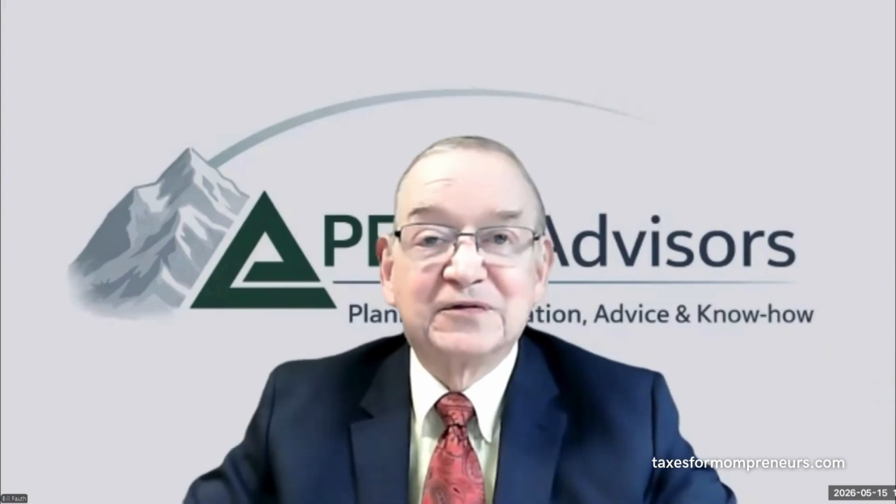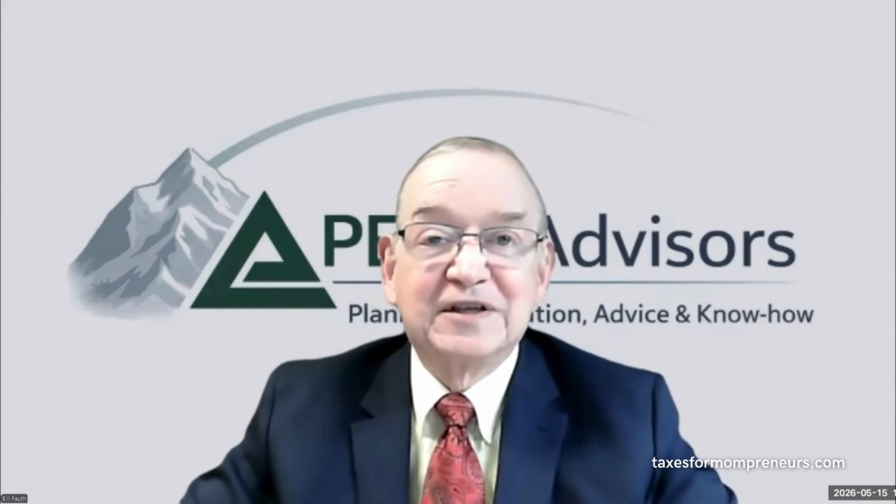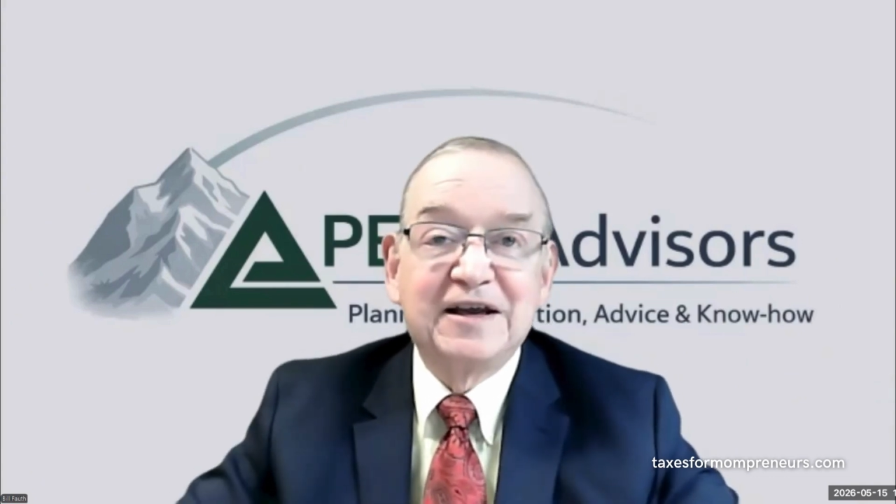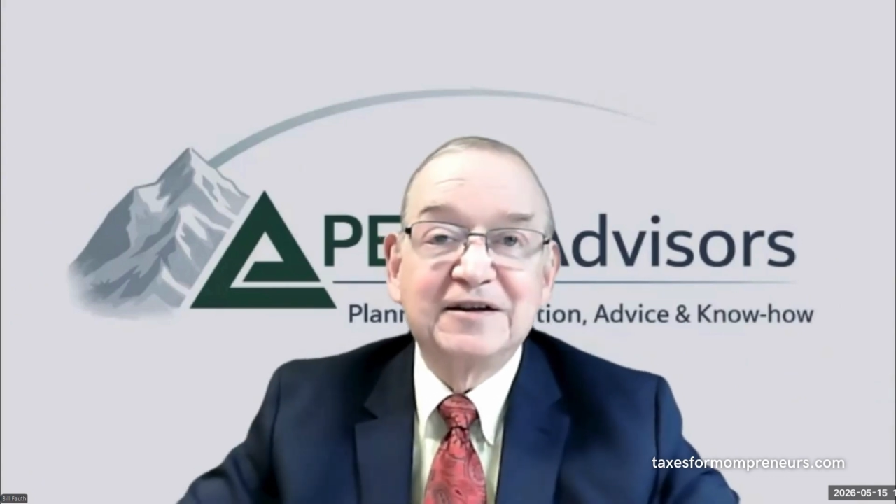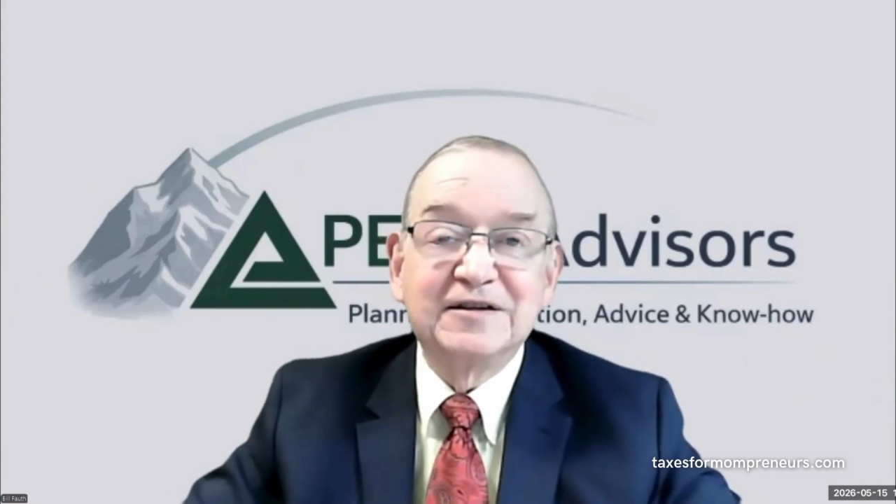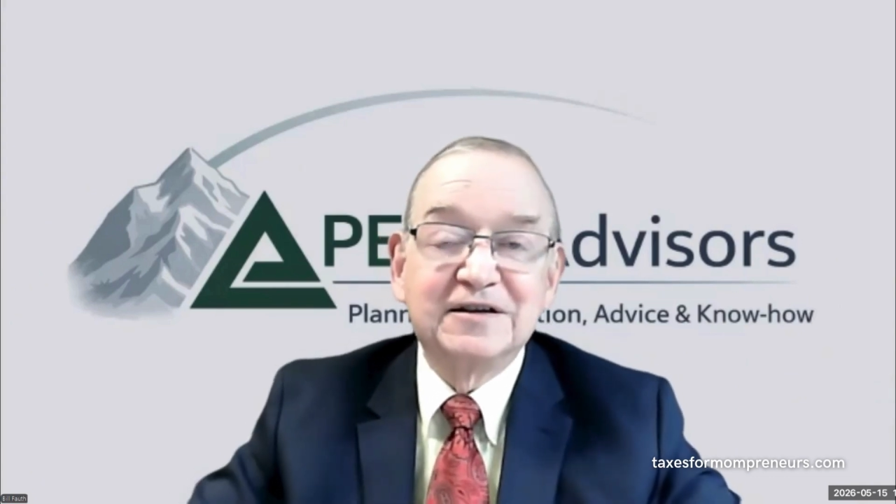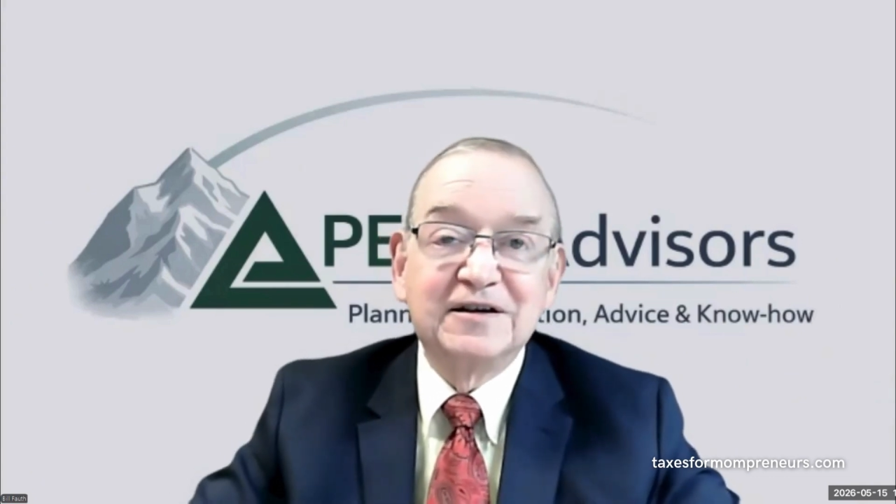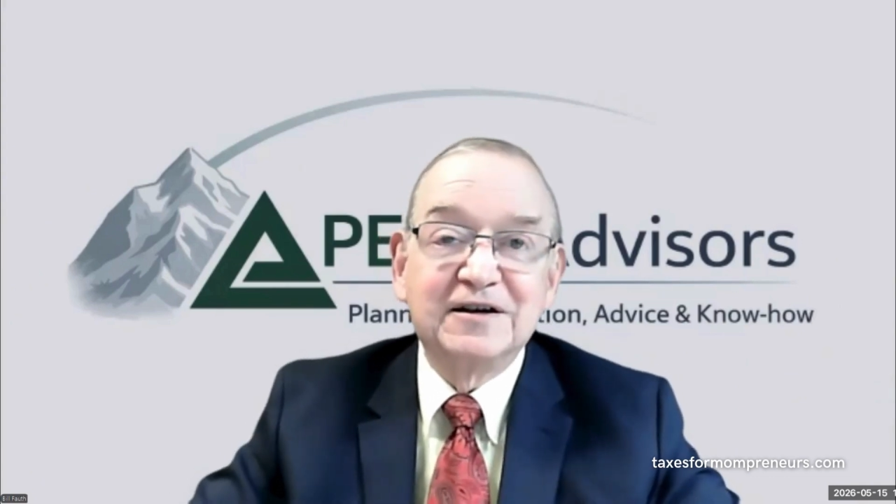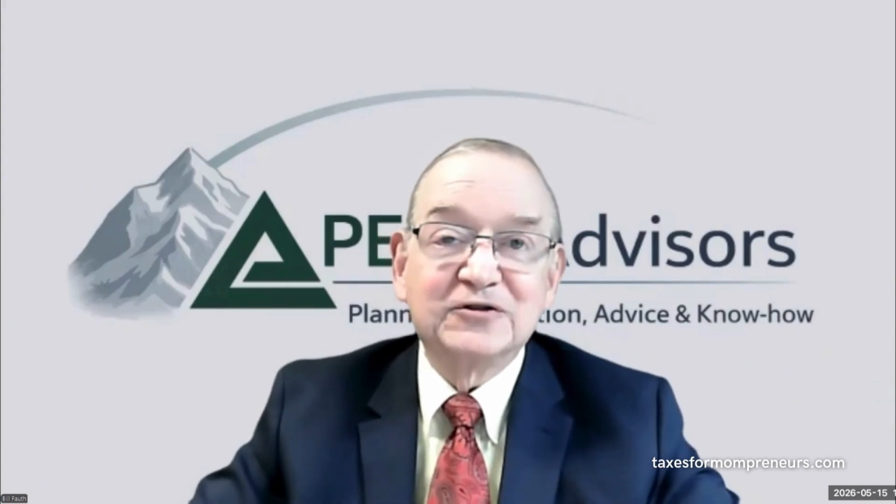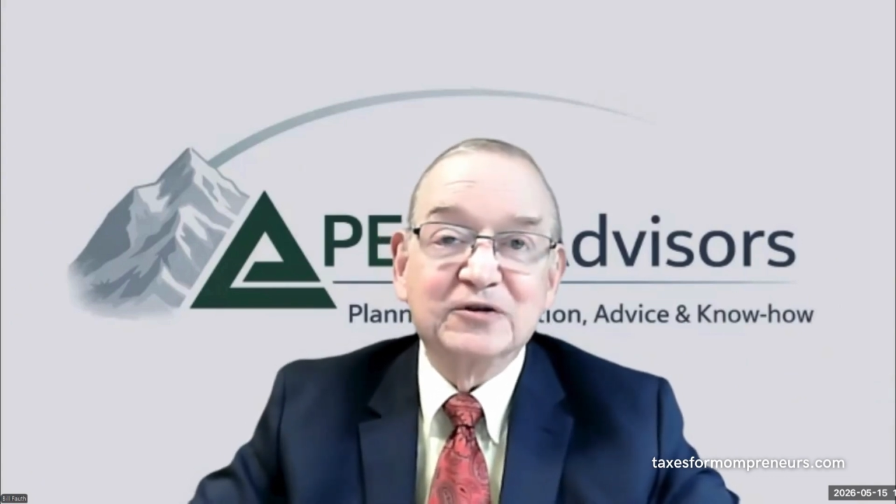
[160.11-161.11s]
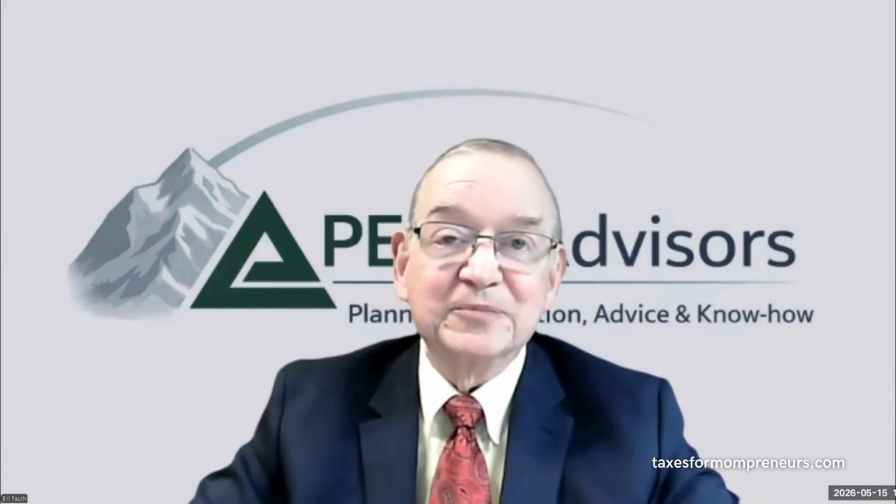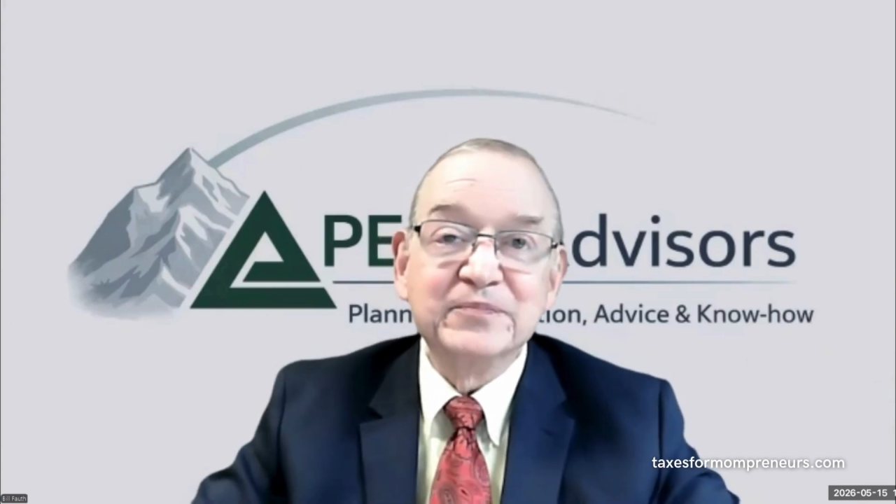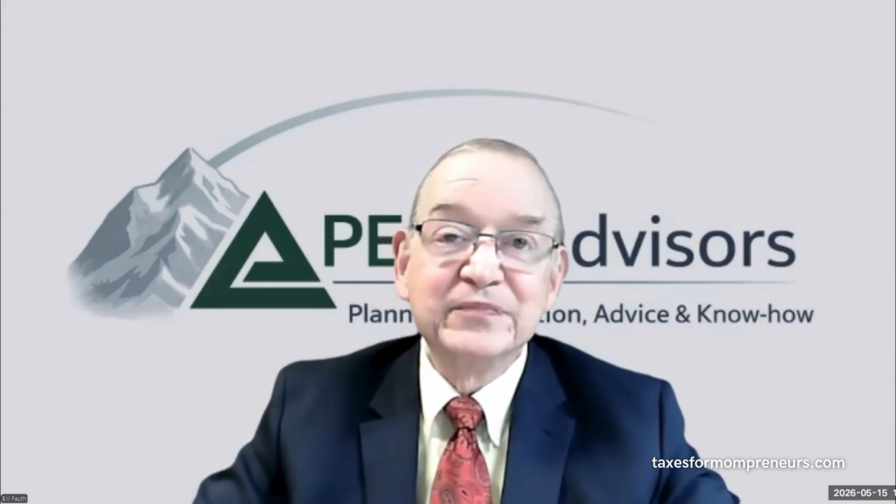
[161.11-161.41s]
for taking the deduction.